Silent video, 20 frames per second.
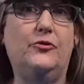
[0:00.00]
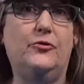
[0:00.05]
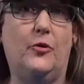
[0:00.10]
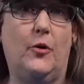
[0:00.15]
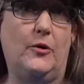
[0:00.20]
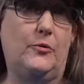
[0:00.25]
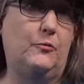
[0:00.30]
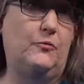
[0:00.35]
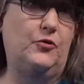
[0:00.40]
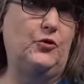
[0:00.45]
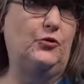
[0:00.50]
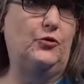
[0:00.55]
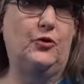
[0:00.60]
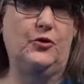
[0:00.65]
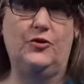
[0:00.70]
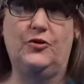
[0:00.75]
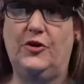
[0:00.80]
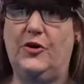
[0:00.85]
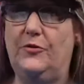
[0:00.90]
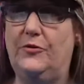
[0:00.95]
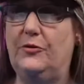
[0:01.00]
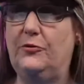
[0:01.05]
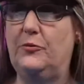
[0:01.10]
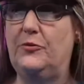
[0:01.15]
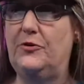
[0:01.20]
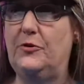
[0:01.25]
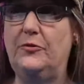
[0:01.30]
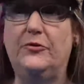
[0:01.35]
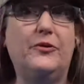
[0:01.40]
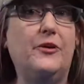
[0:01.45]
so I'm just going to share this
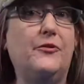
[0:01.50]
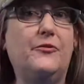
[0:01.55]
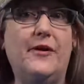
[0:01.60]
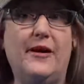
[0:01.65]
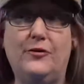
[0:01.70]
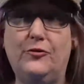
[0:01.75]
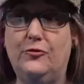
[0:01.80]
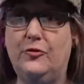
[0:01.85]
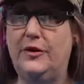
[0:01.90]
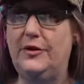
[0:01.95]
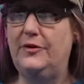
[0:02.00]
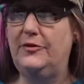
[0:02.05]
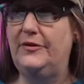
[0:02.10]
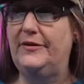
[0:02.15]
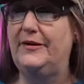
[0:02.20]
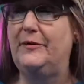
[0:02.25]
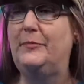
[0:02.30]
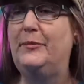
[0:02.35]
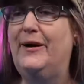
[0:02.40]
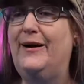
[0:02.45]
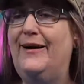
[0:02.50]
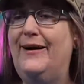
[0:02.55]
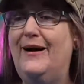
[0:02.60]
with you as another extra little tip.